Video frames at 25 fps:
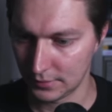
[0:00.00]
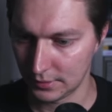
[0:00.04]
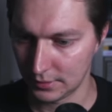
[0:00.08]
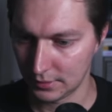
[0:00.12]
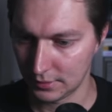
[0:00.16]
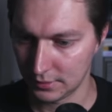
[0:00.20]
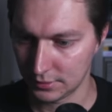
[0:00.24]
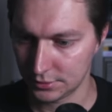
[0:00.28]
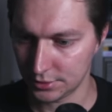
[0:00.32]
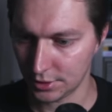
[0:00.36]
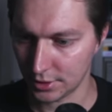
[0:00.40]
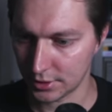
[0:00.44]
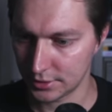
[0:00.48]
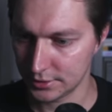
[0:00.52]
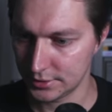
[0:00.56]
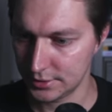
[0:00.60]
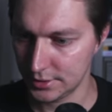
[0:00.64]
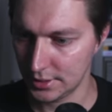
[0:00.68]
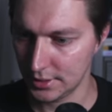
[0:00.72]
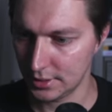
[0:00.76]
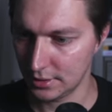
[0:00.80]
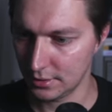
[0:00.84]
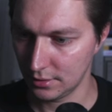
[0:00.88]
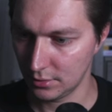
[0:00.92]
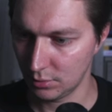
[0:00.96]
So you can
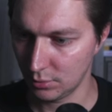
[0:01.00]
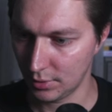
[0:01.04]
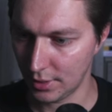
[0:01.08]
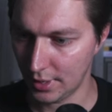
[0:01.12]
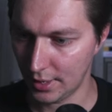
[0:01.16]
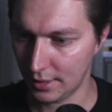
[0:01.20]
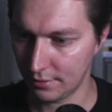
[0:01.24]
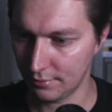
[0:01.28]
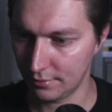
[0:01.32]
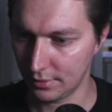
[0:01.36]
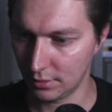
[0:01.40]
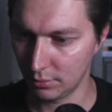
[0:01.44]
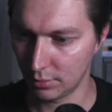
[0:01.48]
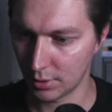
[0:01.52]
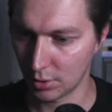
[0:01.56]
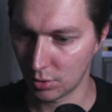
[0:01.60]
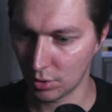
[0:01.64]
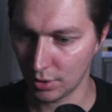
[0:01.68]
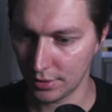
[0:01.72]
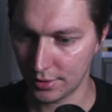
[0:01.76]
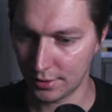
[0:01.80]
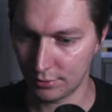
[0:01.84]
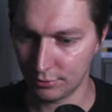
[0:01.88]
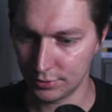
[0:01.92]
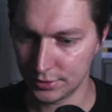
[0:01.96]
see we
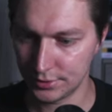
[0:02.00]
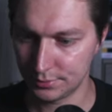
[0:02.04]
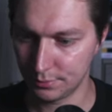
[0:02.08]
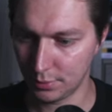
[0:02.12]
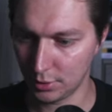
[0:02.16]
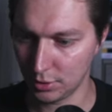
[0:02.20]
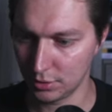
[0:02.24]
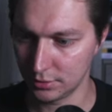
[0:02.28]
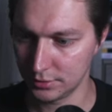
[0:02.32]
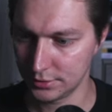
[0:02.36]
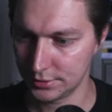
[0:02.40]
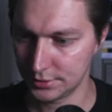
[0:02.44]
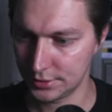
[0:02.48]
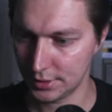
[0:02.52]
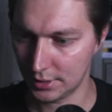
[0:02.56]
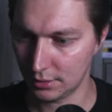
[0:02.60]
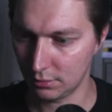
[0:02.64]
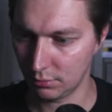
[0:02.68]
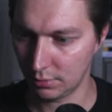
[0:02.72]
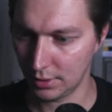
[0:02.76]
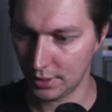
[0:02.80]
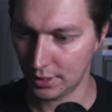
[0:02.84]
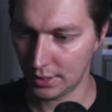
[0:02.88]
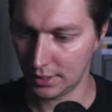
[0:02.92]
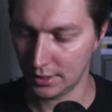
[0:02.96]
got the response, and
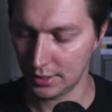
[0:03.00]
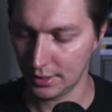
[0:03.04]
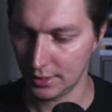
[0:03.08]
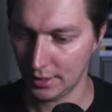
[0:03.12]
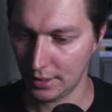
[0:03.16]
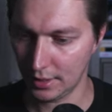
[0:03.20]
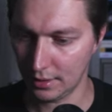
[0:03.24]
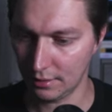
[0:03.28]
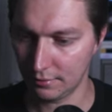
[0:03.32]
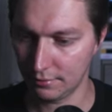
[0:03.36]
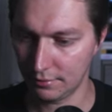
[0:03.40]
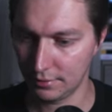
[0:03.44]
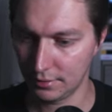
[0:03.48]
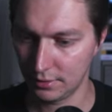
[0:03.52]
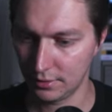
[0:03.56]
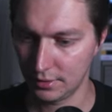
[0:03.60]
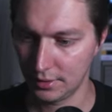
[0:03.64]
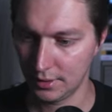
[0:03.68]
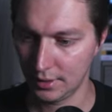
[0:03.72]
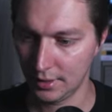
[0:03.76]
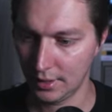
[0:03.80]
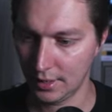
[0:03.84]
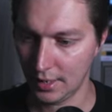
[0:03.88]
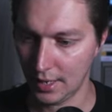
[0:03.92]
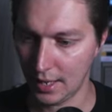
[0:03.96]
we have
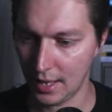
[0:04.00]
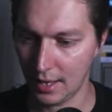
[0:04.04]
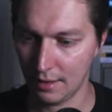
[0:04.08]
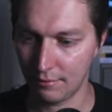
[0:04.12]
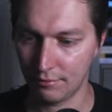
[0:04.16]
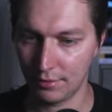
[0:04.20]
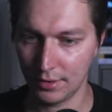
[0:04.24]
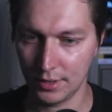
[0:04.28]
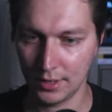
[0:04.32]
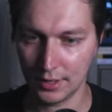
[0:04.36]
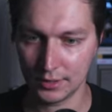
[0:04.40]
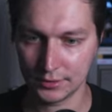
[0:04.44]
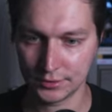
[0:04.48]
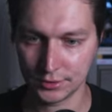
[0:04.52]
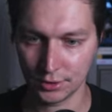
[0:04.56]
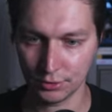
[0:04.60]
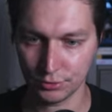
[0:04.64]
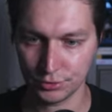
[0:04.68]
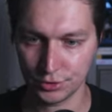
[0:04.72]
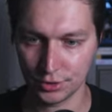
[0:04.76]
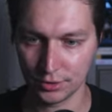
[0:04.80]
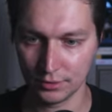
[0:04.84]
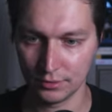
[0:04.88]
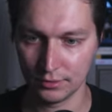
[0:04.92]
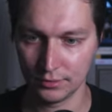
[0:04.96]
every
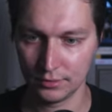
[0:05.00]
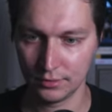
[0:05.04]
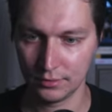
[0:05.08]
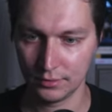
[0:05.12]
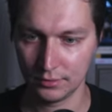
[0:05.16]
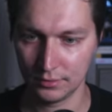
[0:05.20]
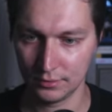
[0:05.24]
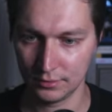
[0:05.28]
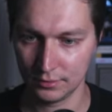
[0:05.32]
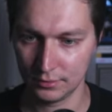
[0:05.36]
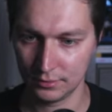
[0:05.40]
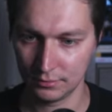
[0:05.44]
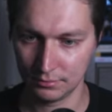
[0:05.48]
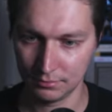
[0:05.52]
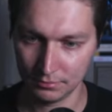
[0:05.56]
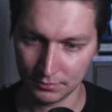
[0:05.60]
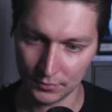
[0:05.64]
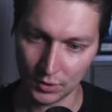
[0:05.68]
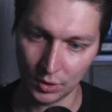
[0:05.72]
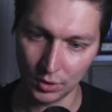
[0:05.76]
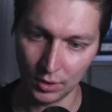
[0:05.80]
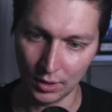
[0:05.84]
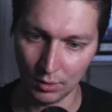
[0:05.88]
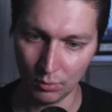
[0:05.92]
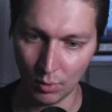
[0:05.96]
assertion,
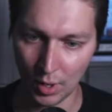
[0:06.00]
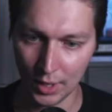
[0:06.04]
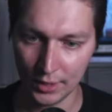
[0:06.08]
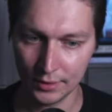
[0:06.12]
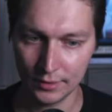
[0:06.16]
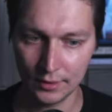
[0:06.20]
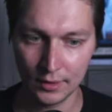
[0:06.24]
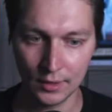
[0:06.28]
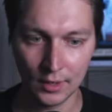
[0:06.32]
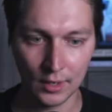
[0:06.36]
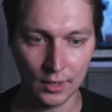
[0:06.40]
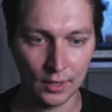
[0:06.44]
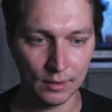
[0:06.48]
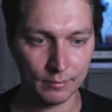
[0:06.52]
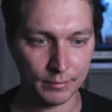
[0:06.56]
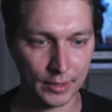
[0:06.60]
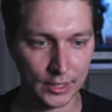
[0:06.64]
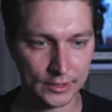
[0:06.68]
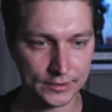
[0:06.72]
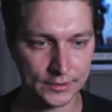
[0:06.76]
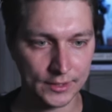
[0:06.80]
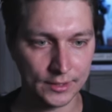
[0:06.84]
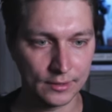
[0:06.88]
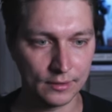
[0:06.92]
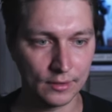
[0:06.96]
only one,
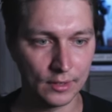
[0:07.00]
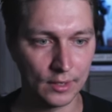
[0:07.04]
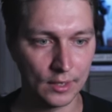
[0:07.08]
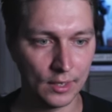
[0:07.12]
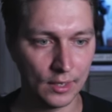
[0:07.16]
passing.